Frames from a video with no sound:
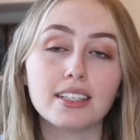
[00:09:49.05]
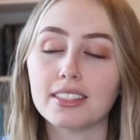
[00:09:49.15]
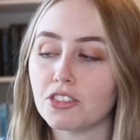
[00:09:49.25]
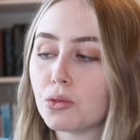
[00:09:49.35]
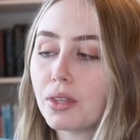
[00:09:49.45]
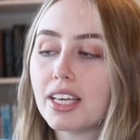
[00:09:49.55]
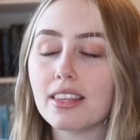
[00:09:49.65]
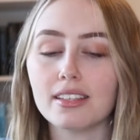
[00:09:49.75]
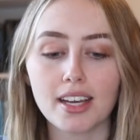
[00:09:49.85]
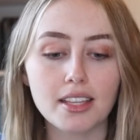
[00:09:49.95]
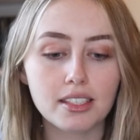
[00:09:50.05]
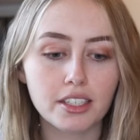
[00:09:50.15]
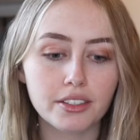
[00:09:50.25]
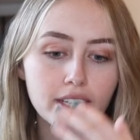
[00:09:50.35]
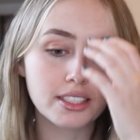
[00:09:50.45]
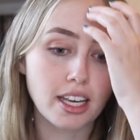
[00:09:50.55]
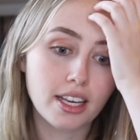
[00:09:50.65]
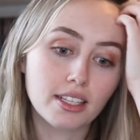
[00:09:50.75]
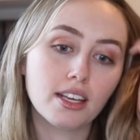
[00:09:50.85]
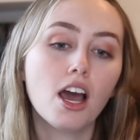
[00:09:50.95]
essentially the Scythe series
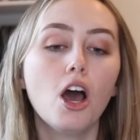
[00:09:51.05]
is